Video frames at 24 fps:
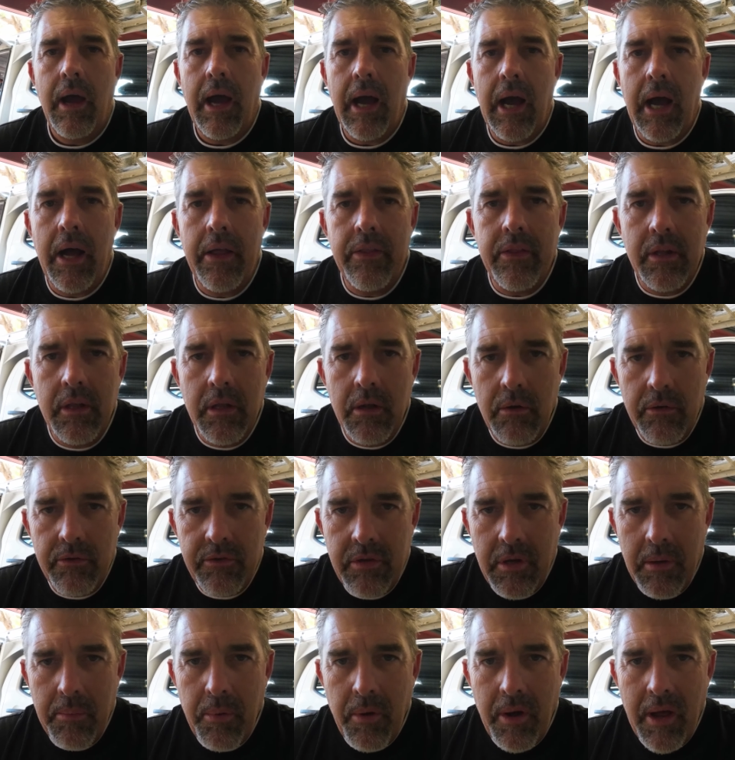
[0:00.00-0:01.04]
Other little
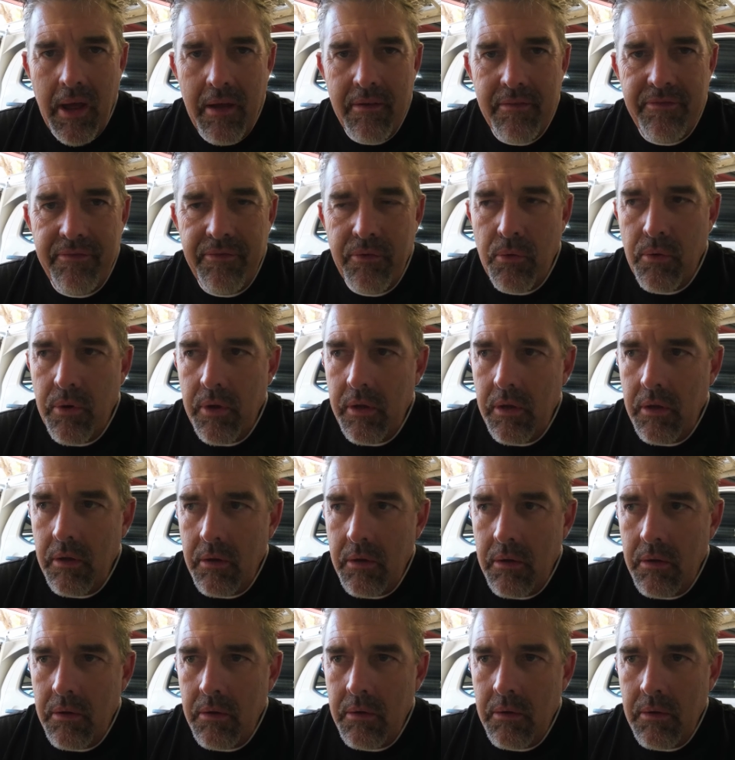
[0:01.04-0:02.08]
tip I have for
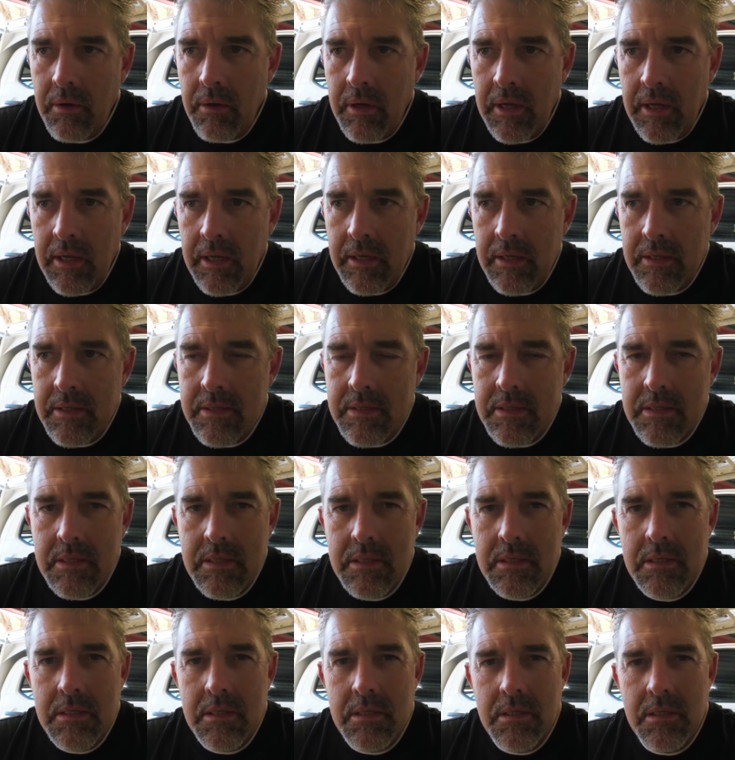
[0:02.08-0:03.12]
you
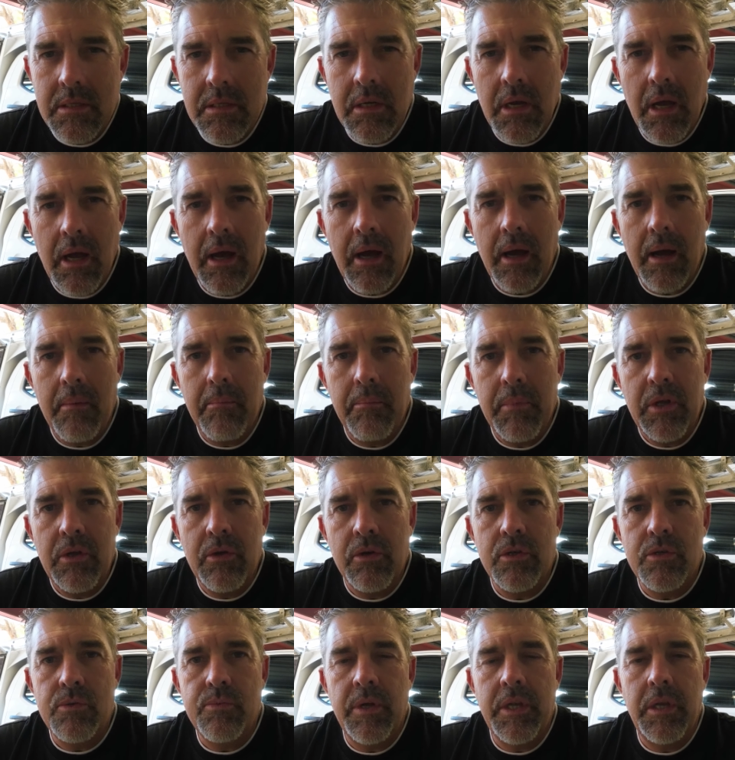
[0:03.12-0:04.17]
is
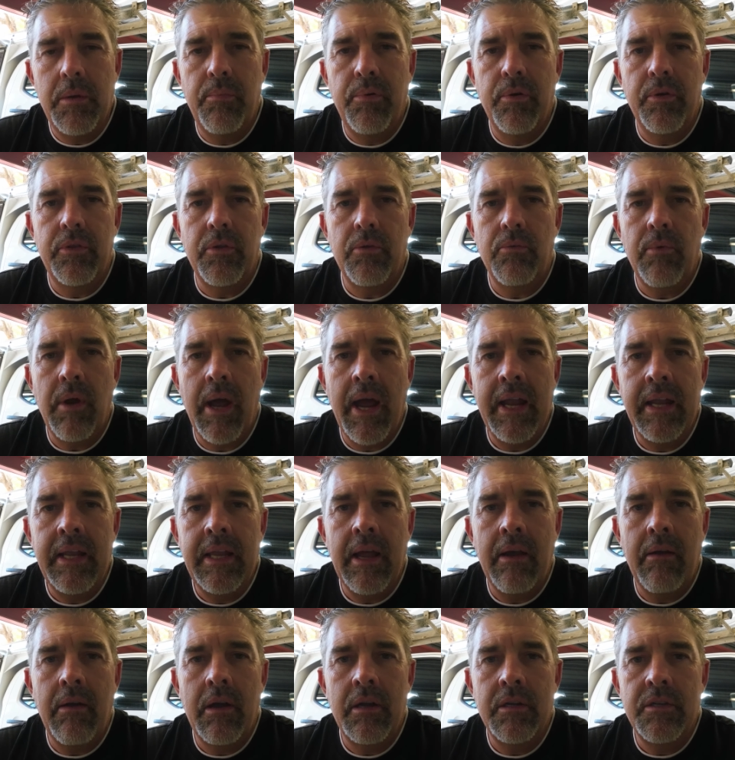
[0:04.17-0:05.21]
because when you put the Raid
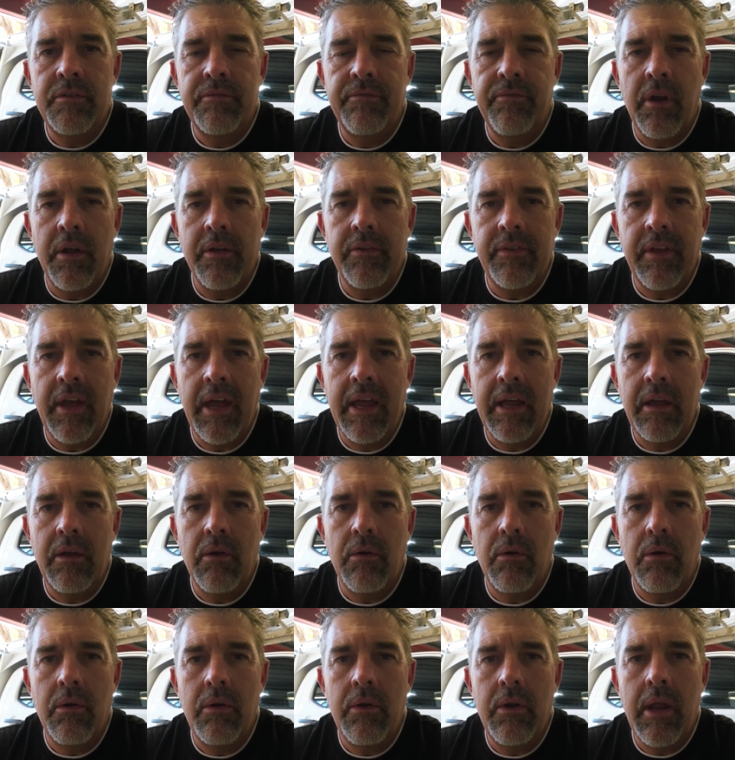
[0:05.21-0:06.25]
Garage front tank
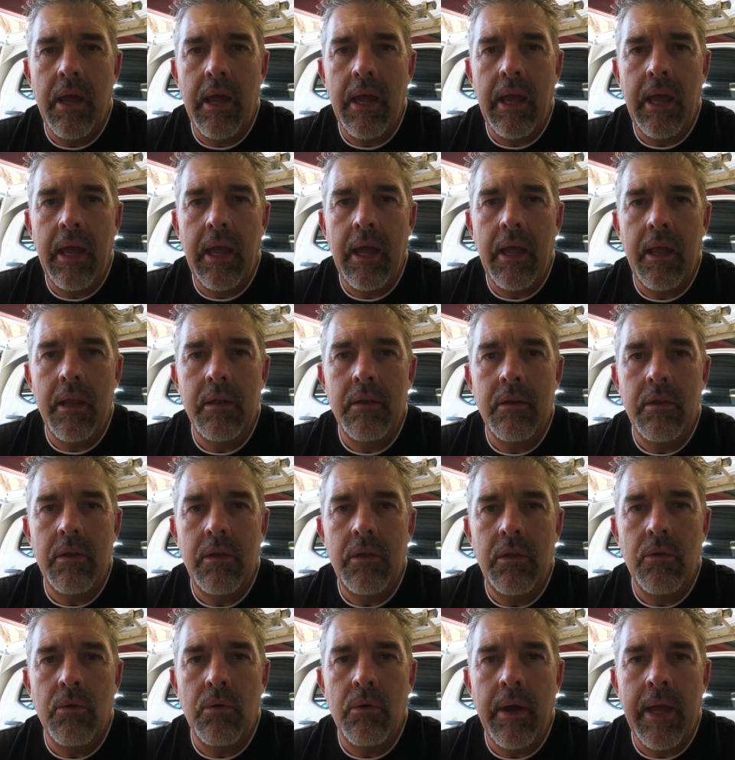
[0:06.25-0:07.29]
on and
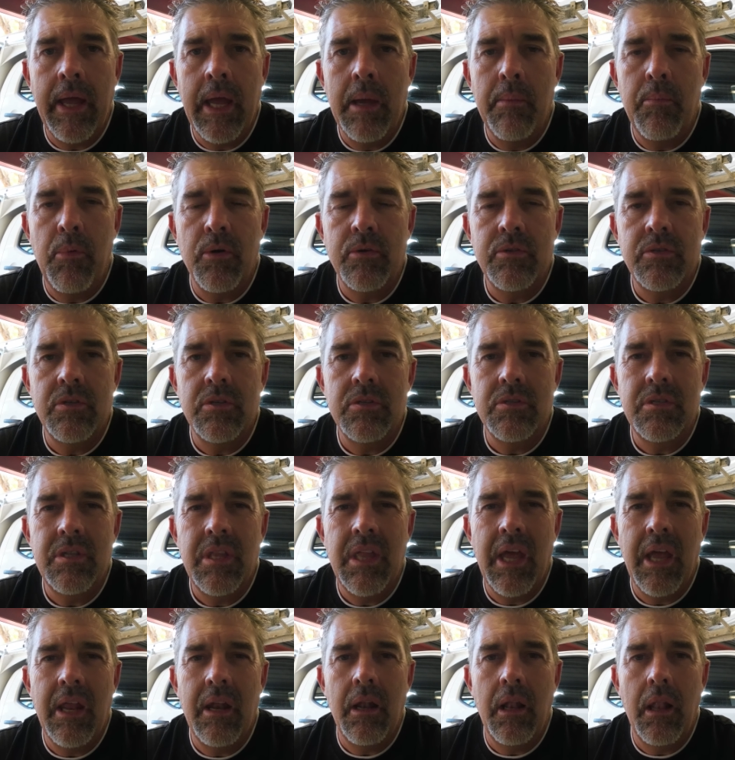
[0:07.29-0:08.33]
your airbox is
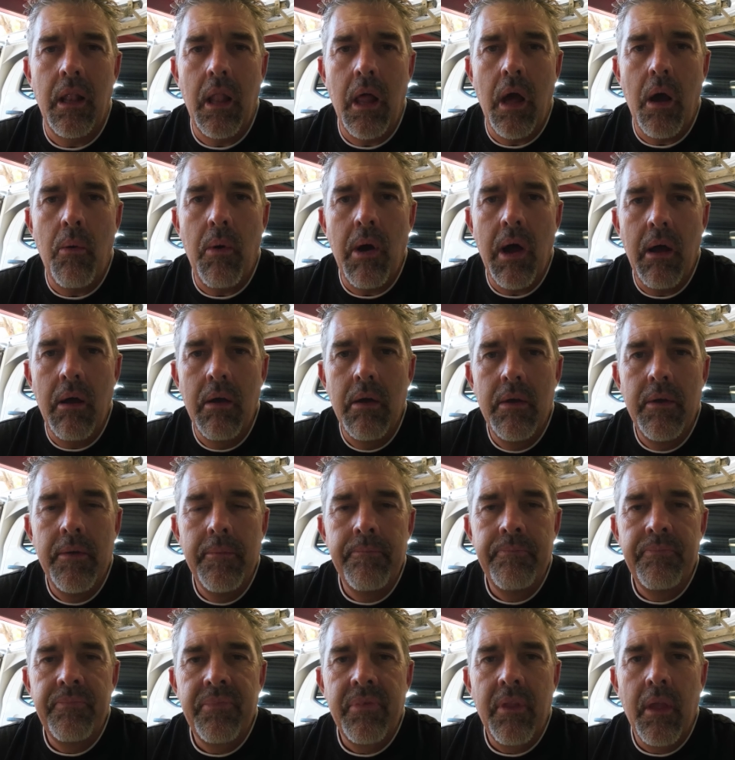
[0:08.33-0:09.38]
then lower
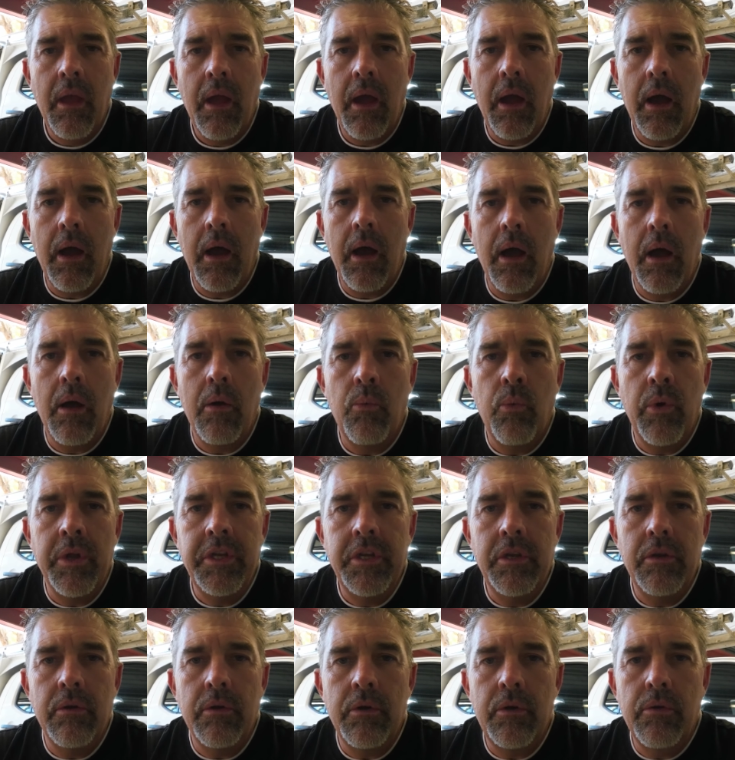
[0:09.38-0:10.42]
when
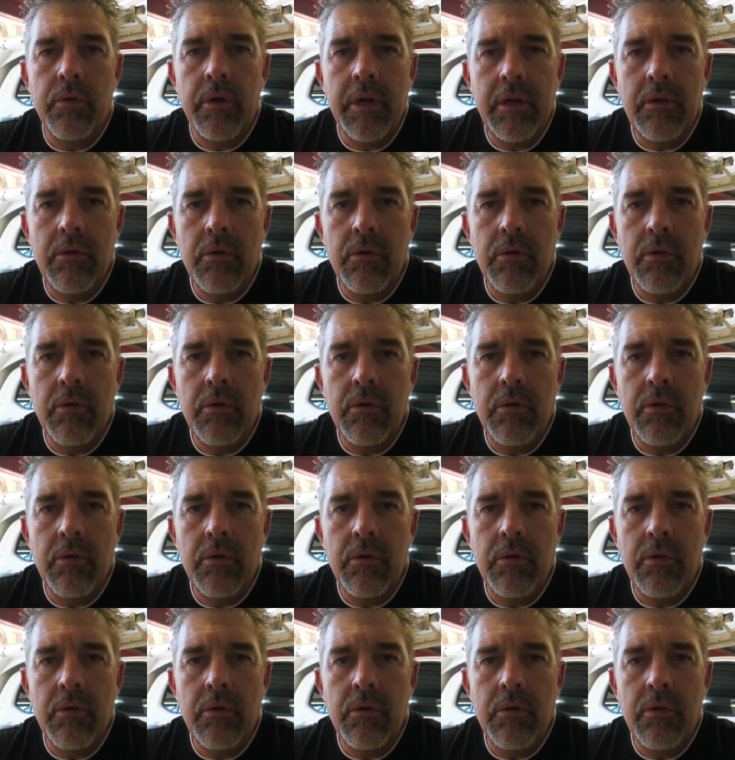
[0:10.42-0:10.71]
you're doing creek